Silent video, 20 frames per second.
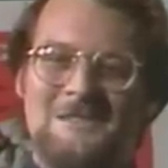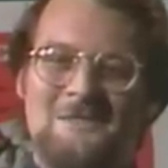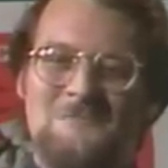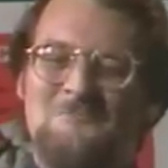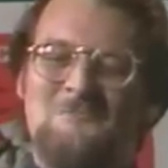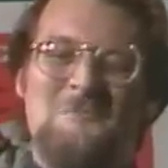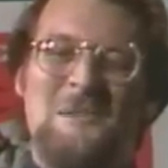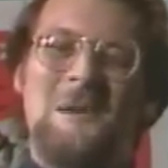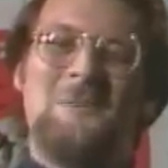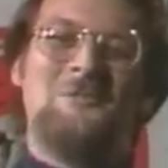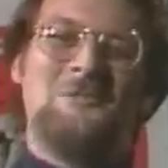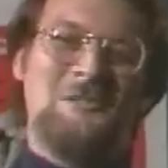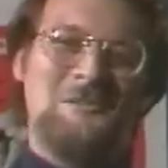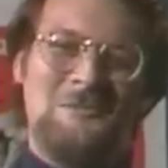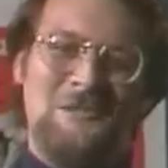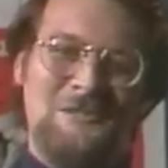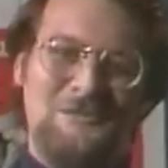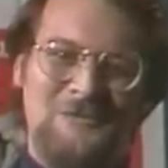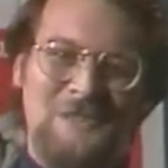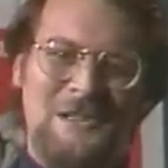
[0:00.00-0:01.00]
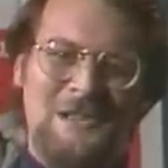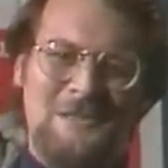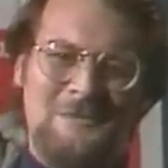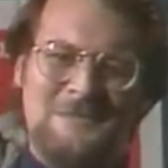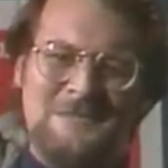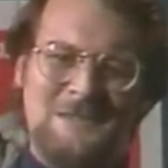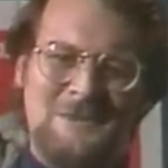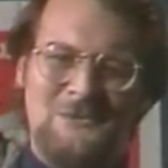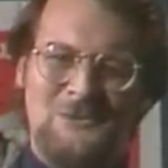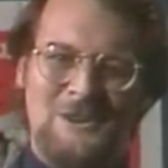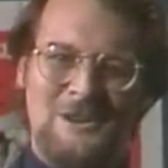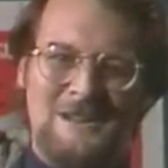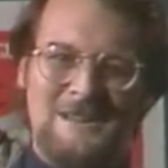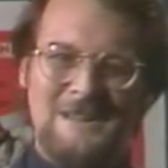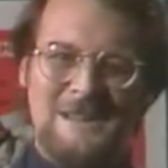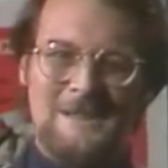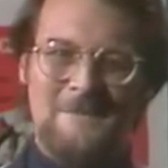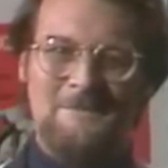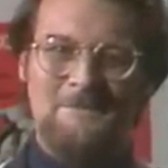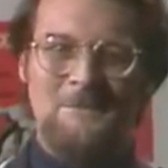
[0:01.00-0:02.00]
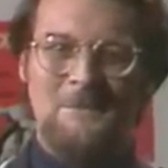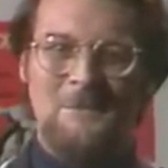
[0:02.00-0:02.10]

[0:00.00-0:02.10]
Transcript: memorable films he worked in.